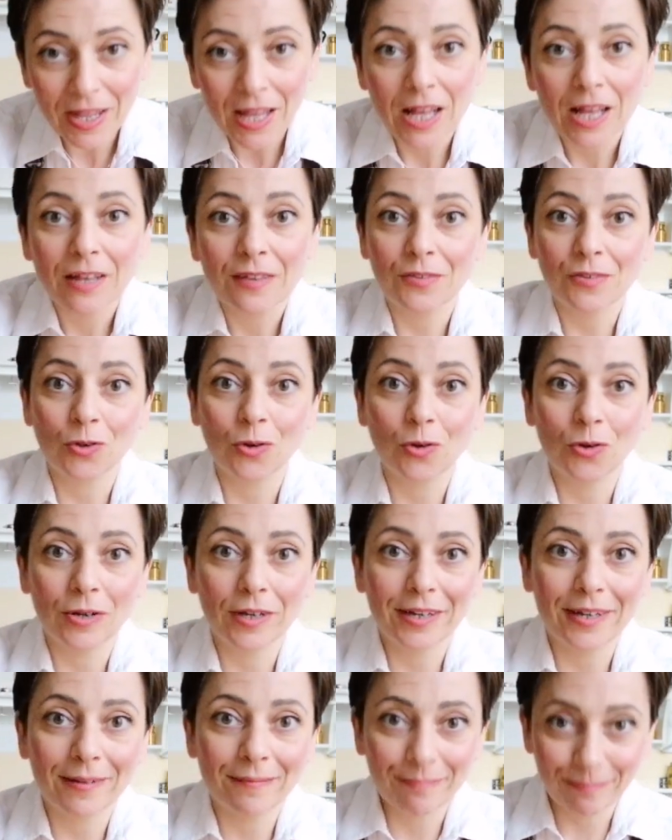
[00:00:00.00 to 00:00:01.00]
So
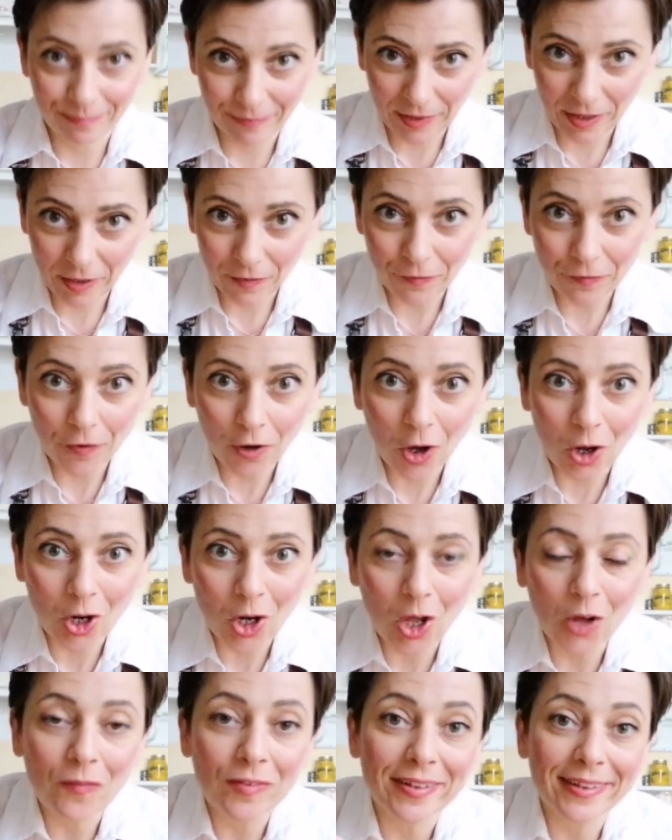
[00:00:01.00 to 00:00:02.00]

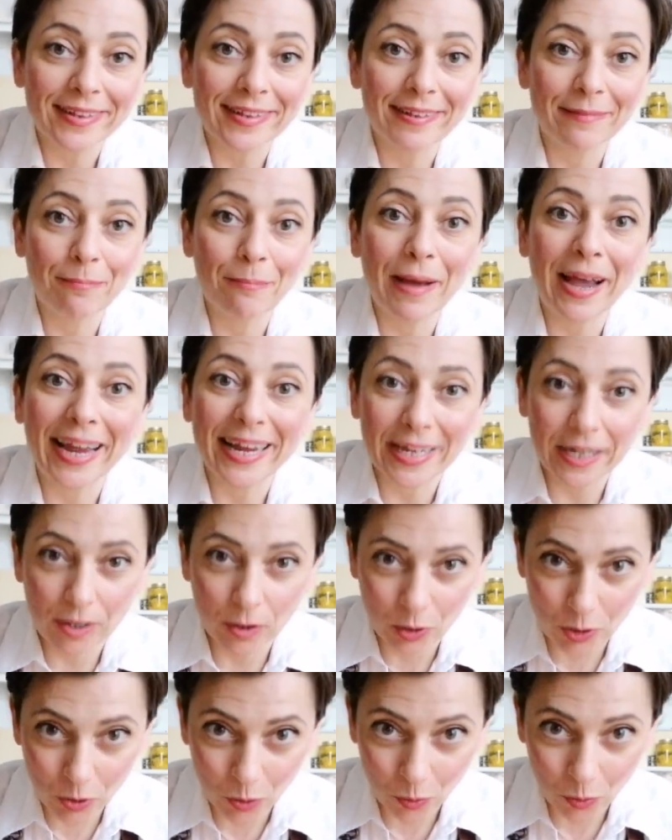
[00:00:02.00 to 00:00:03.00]
follow my
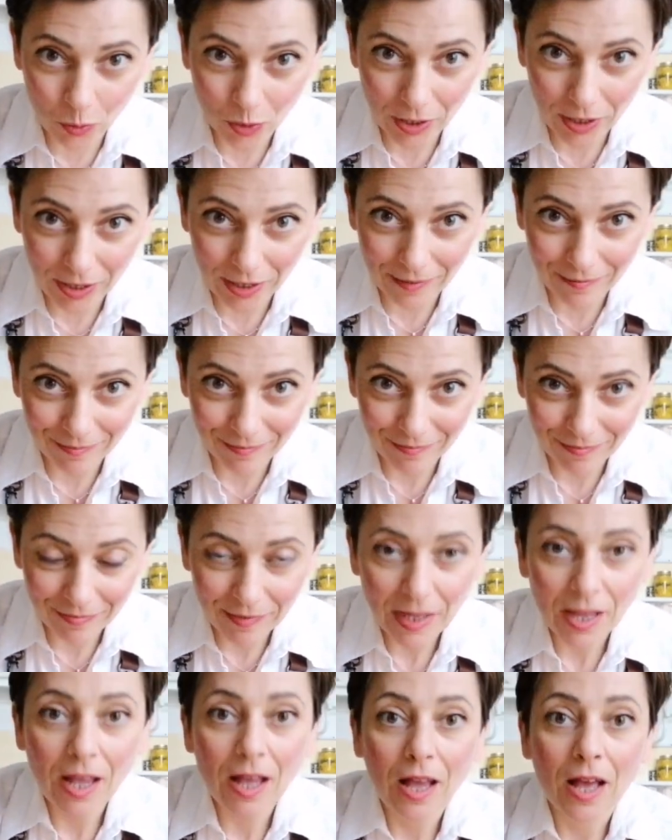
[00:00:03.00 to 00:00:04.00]
rule:
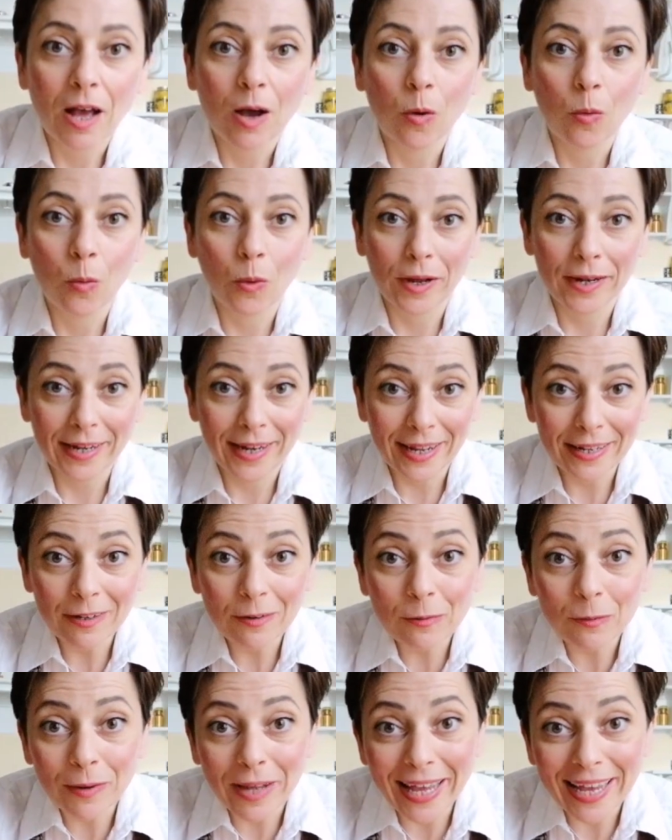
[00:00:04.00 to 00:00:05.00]
100
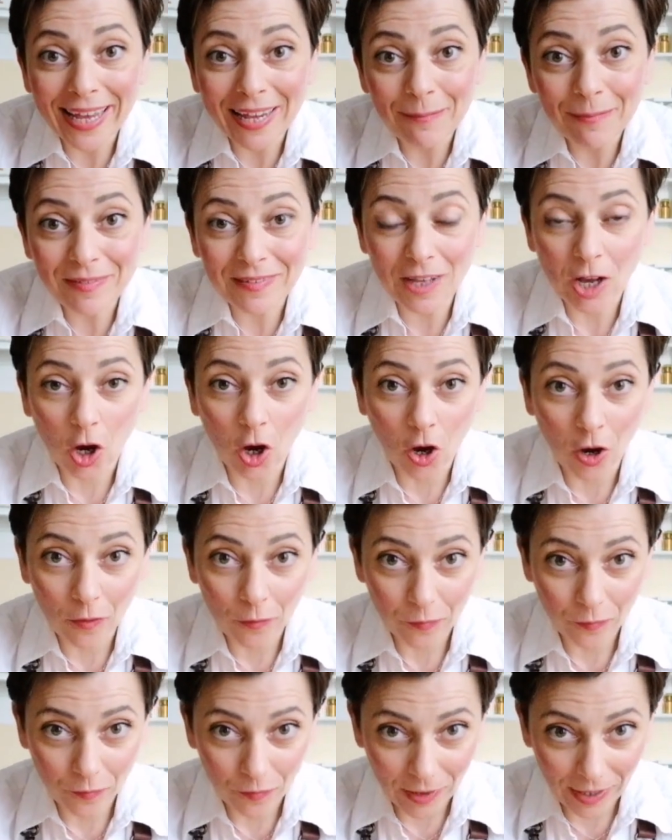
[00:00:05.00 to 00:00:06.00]
grams of
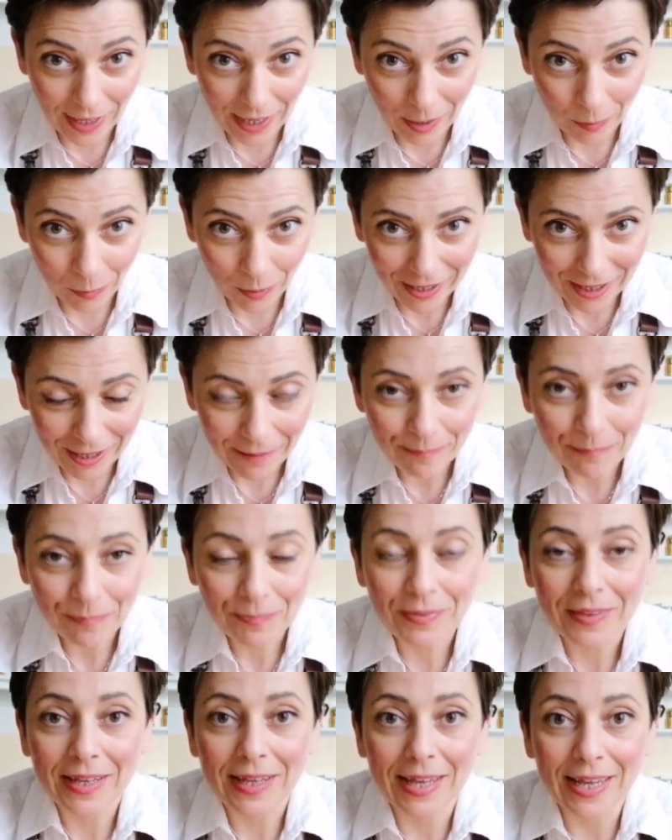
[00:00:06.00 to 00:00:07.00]
flour
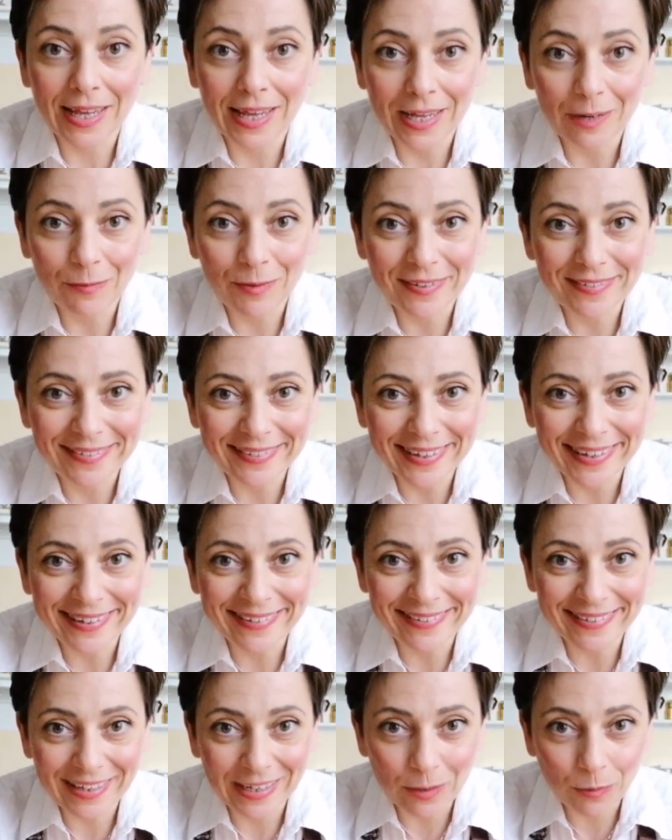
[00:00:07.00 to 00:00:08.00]
every
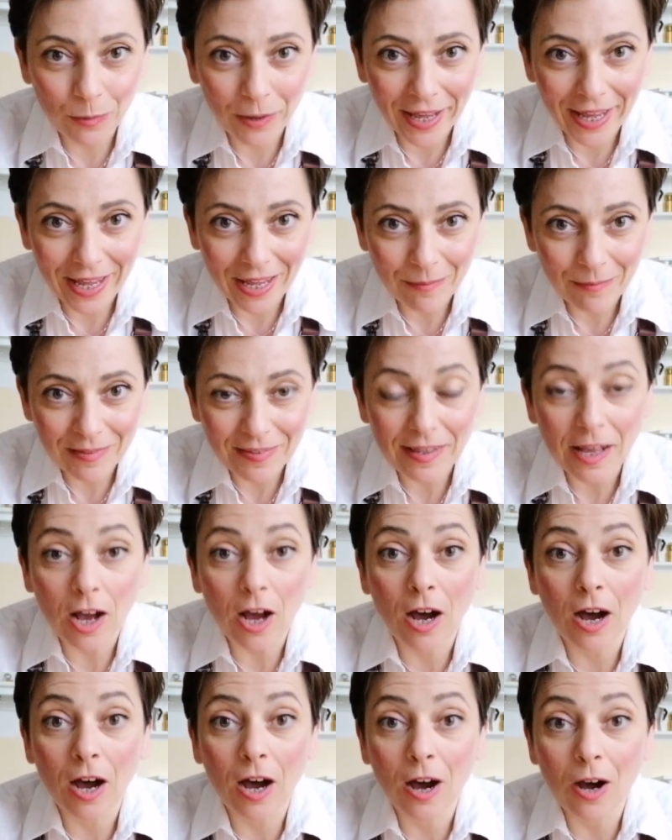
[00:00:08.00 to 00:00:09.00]
60 grams
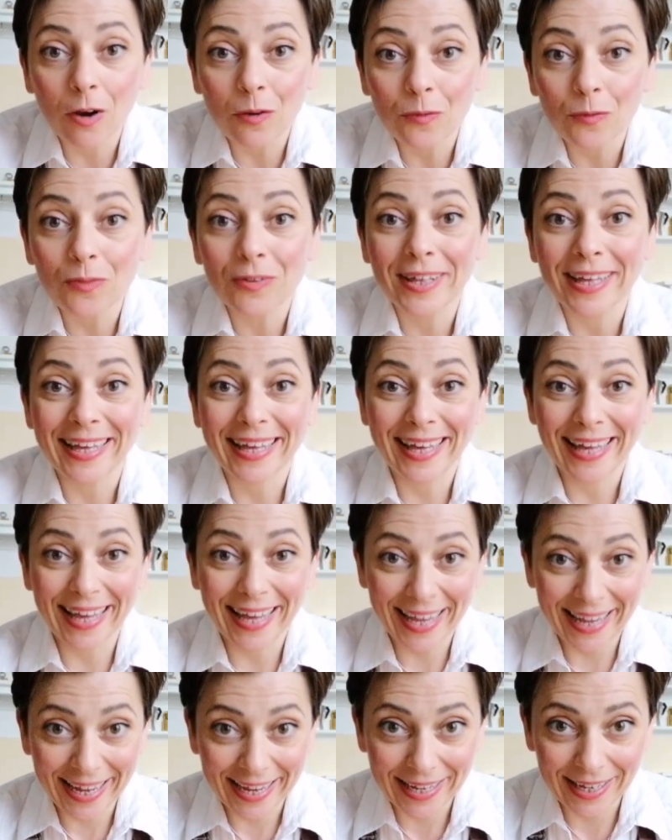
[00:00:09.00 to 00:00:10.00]
of
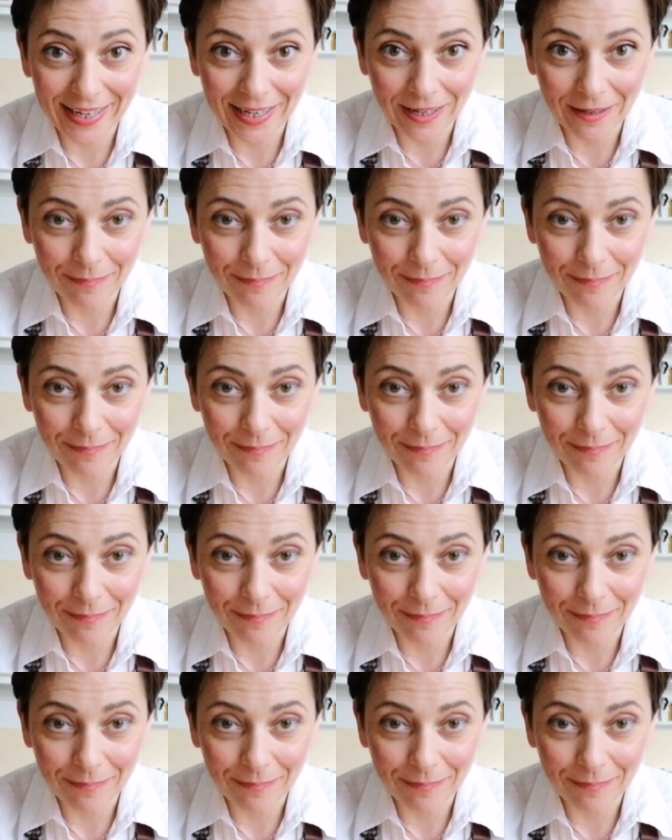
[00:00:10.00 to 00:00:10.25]
egg